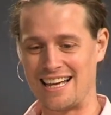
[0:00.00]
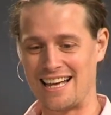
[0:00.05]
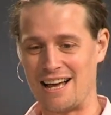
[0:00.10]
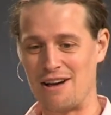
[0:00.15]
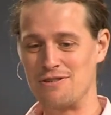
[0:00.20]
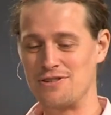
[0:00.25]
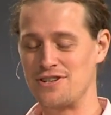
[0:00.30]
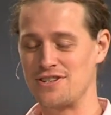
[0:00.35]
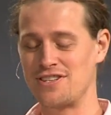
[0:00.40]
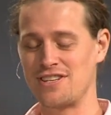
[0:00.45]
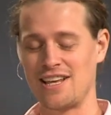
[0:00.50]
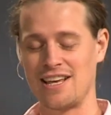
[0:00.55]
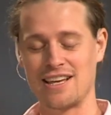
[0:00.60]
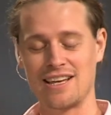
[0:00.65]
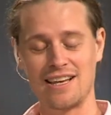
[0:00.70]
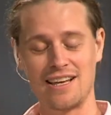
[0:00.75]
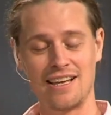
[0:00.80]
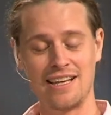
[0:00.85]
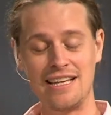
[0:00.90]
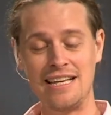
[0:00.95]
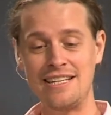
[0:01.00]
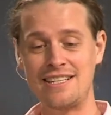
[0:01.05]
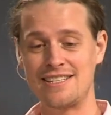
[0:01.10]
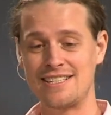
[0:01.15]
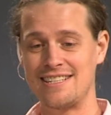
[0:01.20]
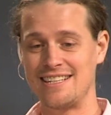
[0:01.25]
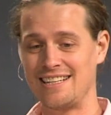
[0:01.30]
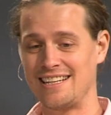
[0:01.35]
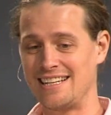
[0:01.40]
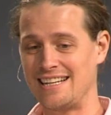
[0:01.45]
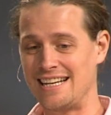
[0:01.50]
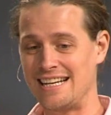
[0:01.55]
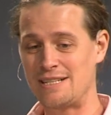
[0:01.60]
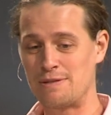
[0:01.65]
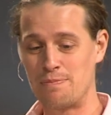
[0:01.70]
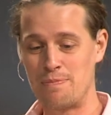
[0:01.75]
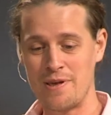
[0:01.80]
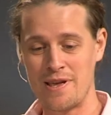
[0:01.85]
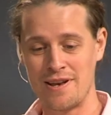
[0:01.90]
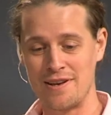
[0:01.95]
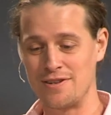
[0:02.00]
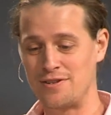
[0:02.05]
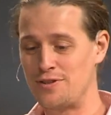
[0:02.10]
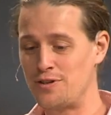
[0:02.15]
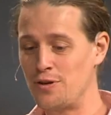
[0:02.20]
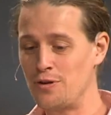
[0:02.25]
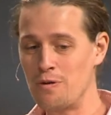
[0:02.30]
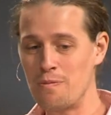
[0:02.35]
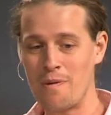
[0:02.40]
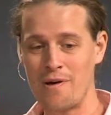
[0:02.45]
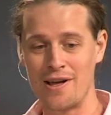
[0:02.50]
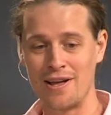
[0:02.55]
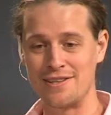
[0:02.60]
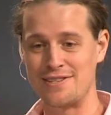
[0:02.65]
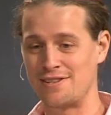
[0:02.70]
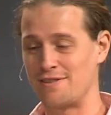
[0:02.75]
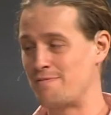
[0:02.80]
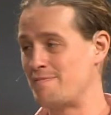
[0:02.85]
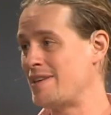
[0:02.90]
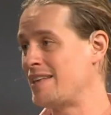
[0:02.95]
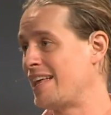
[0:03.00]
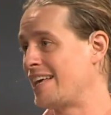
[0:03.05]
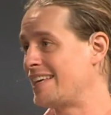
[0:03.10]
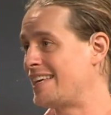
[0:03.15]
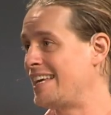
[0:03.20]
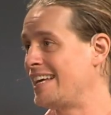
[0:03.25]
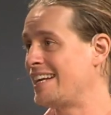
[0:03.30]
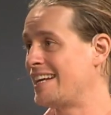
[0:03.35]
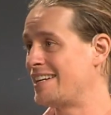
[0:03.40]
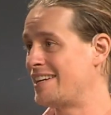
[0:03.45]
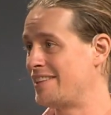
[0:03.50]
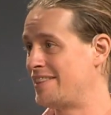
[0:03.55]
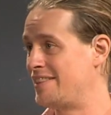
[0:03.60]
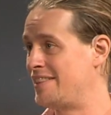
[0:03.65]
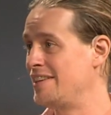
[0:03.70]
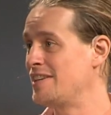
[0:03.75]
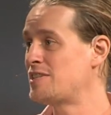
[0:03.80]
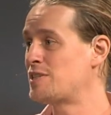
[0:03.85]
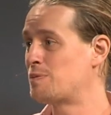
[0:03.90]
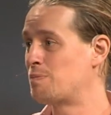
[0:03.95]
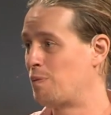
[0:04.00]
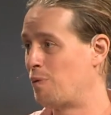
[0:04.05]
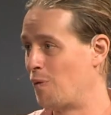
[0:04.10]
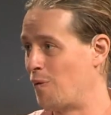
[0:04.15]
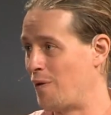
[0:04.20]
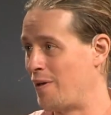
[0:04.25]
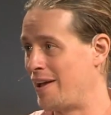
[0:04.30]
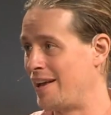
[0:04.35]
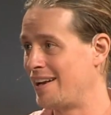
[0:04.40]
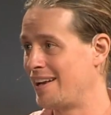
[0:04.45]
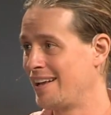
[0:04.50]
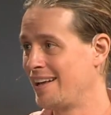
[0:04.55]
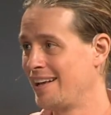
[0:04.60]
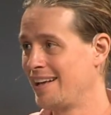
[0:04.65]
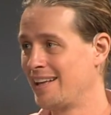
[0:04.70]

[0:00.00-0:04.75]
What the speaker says: I was just like, it's been 2 months of me like getting to this point.